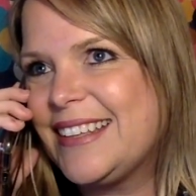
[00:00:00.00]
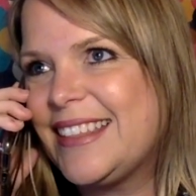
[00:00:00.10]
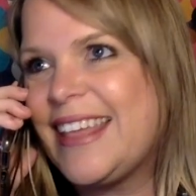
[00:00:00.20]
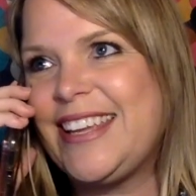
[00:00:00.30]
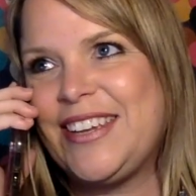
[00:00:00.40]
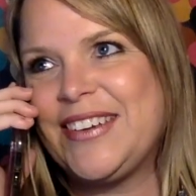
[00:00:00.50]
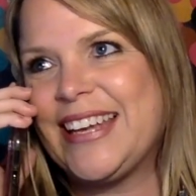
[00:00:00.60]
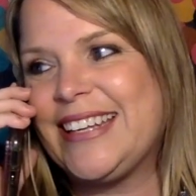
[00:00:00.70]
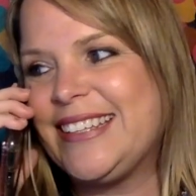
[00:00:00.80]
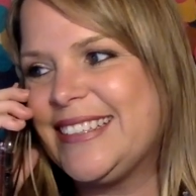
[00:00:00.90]
Thank you
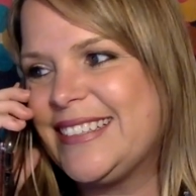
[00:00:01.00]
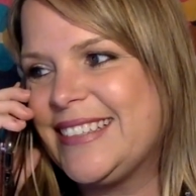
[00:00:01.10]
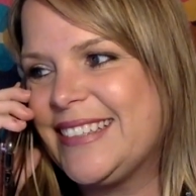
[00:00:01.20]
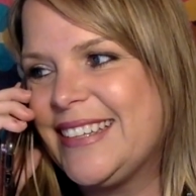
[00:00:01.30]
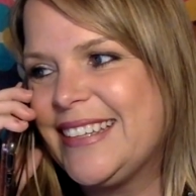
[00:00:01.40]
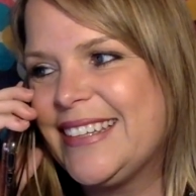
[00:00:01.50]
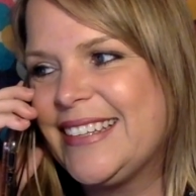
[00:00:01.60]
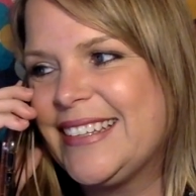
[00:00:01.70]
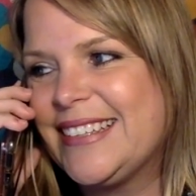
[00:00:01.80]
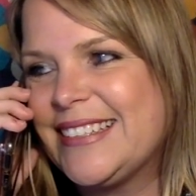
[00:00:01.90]
again.
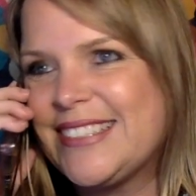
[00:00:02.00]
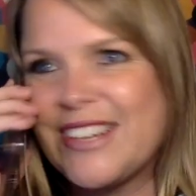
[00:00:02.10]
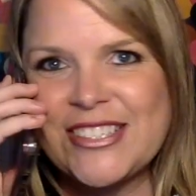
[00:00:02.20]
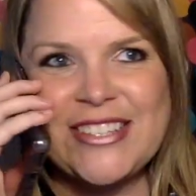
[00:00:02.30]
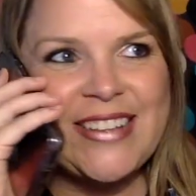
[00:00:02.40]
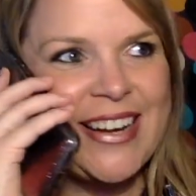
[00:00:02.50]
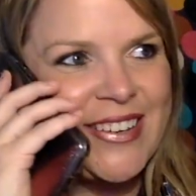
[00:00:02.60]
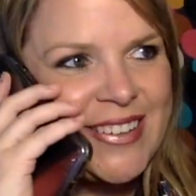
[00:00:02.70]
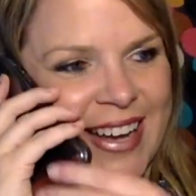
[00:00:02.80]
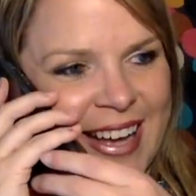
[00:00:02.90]
Talk to you
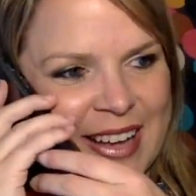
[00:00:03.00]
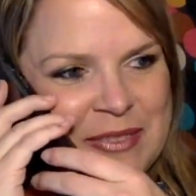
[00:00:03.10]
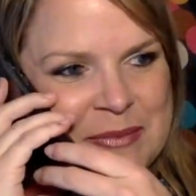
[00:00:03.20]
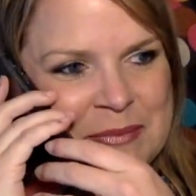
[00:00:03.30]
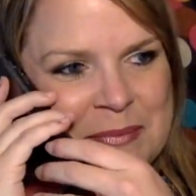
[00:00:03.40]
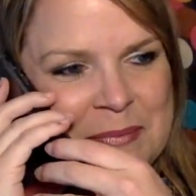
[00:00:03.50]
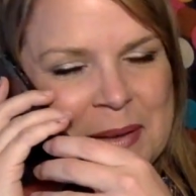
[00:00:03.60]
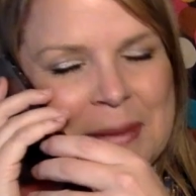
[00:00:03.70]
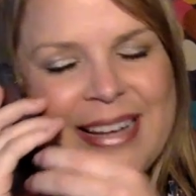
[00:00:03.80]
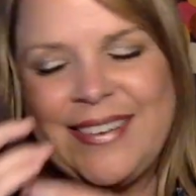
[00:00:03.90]
later. Uh huh. Bye
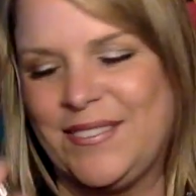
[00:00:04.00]
bye.